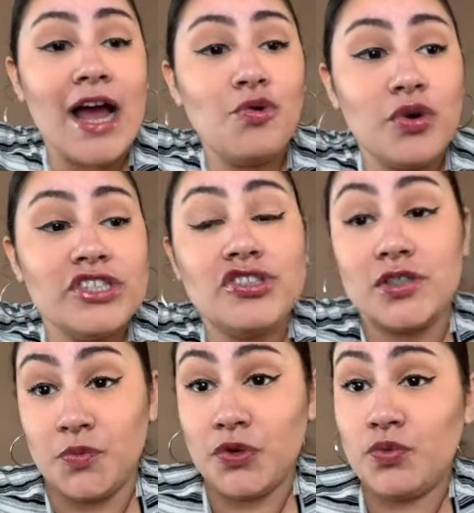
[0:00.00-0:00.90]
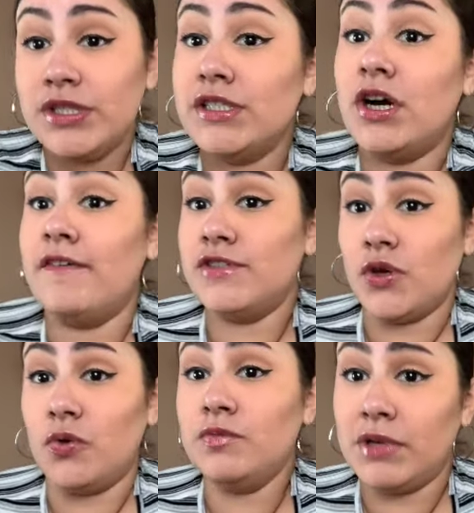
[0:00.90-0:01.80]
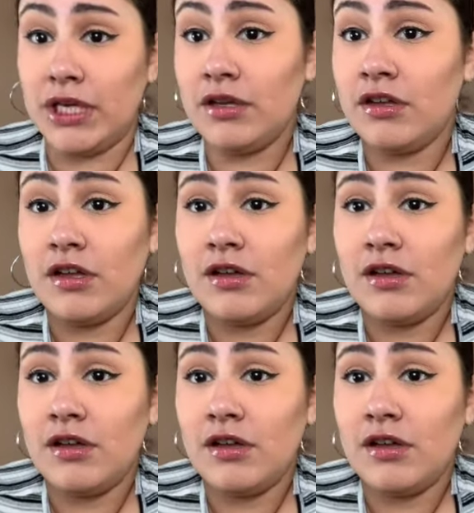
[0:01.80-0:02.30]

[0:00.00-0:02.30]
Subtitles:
I wish someone would have told me.